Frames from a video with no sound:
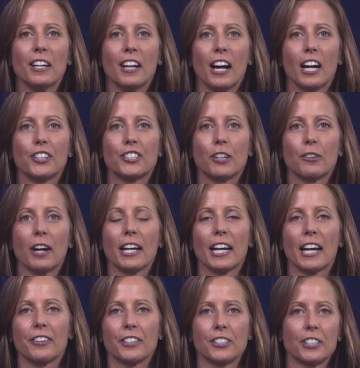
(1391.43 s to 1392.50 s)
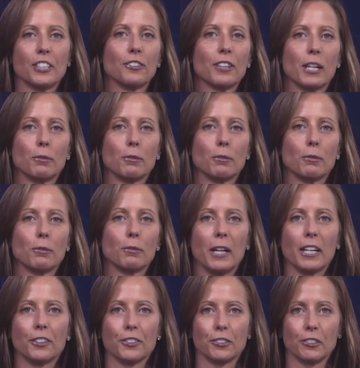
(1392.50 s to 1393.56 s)
And so I had these incredible role
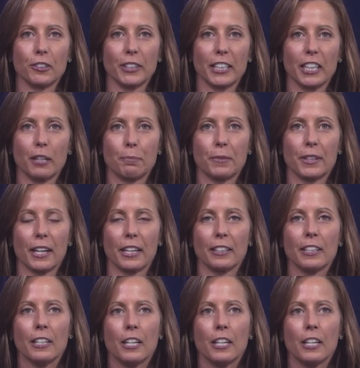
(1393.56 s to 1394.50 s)
models growing up that